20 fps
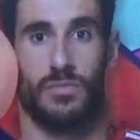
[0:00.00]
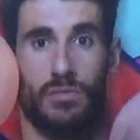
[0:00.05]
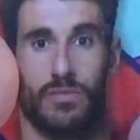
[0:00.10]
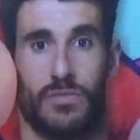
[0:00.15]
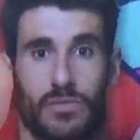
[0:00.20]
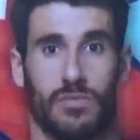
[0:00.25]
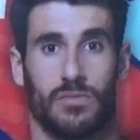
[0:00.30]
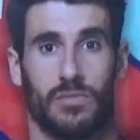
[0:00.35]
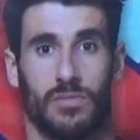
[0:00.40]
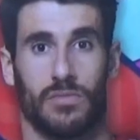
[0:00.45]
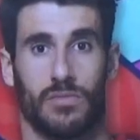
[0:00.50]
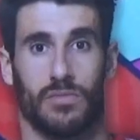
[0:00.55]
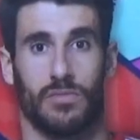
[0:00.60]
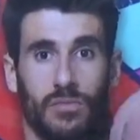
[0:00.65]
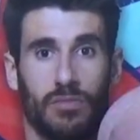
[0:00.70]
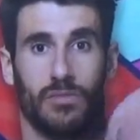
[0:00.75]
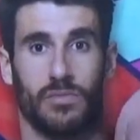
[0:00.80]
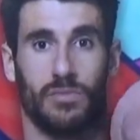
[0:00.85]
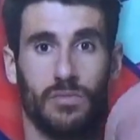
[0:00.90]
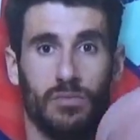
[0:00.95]
we have
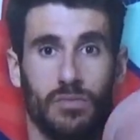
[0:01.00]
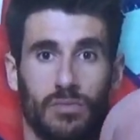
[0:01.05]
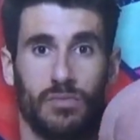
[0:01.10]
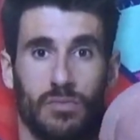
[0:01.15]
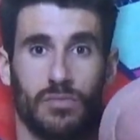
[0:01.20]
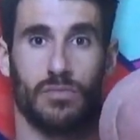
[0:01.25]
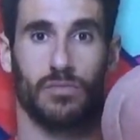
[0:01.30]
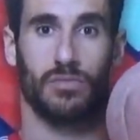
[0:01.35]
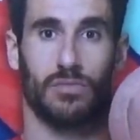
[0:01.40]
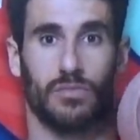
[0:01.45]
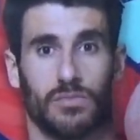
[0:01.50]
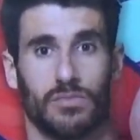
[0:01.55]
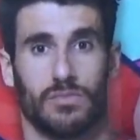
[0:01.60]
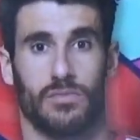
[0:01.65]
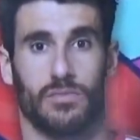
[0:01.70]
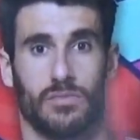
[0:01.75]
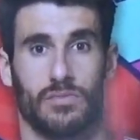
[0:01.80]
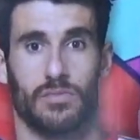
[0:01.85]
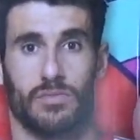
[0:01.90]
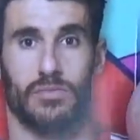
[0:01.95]
Martinez for
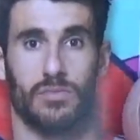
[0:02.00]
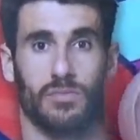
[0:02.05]
Bayern